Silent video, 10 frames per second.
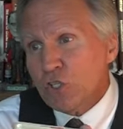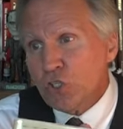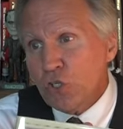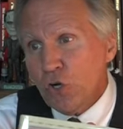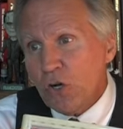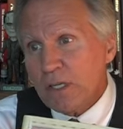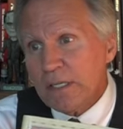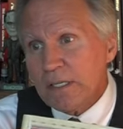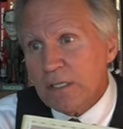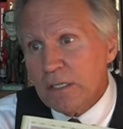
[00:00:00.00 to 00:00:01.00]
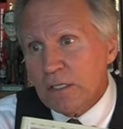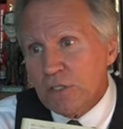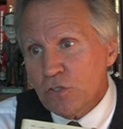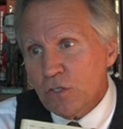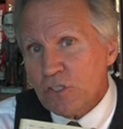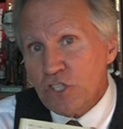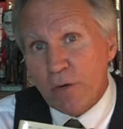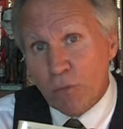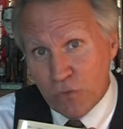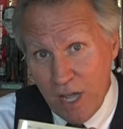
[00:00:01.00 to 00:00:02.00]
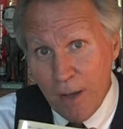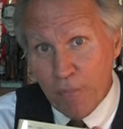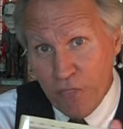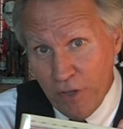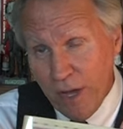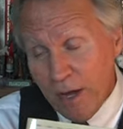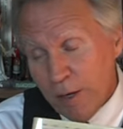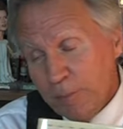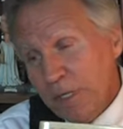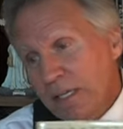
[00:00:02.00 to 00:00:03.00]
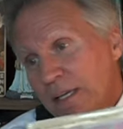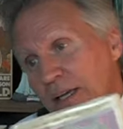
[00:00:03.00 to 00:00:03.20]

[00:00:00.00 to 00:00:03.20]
took, took General Tom Thumb